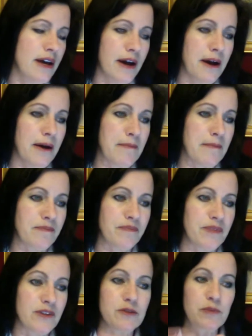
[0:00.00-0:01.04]

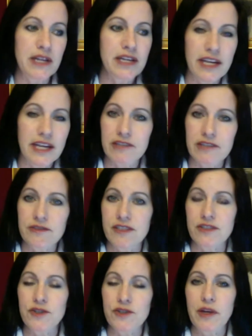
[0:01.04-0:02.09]
There's PDFs,
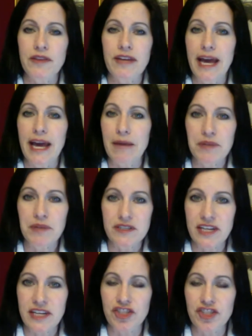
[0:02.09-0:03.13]
there's spread the
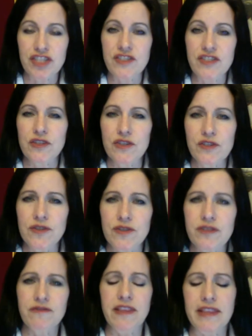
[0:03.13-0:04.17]
happiness actions, there's all
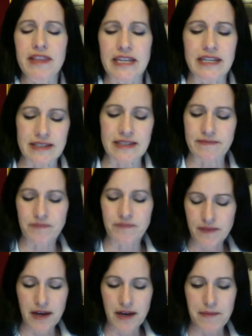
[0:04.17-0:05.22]
sorts of fun things.
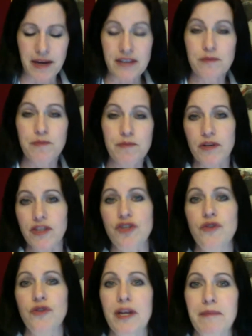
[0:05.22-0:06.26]
As a
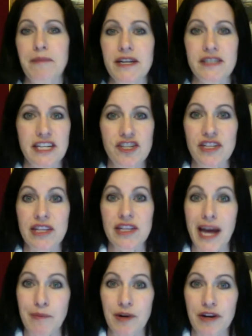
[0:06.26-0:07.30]
bonus, you get a meditation
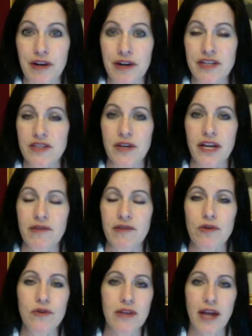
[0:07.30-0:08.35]
library. So I have a
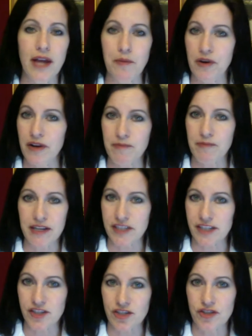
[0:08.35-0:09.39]
whole library of
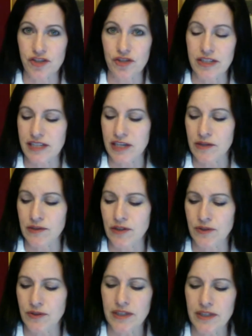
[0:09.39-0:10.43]
meditations you can
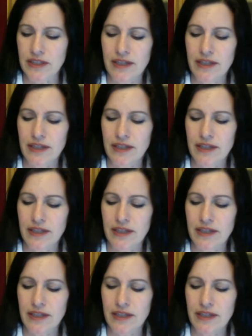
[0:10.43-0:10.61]
download.